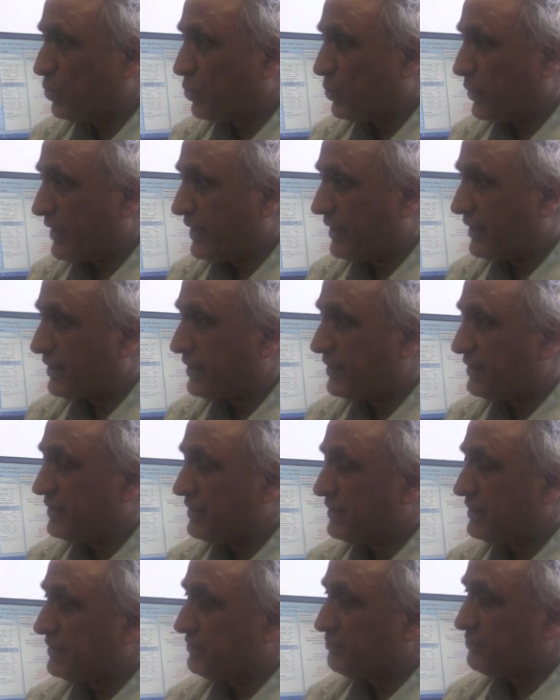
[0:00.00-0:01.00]
where
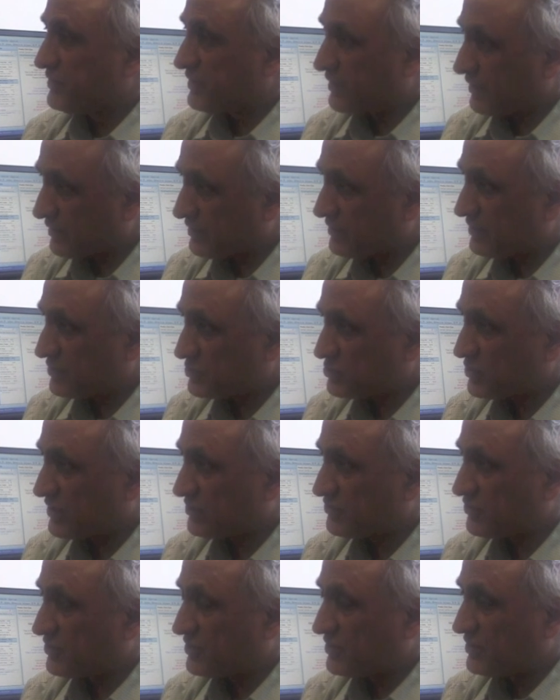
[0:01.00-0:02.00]
the
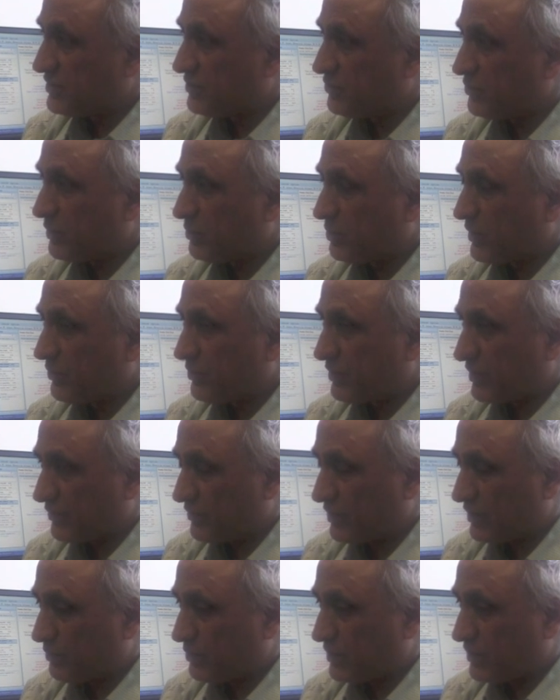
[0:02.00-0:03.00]
charge facility will be
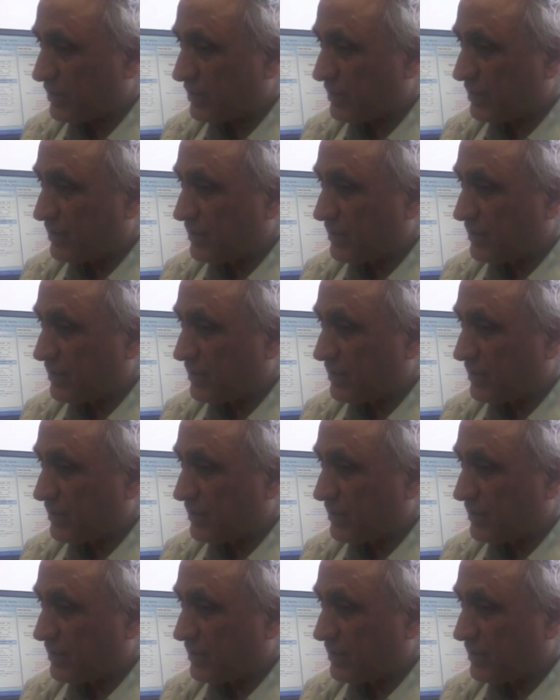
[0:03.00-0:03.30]
available.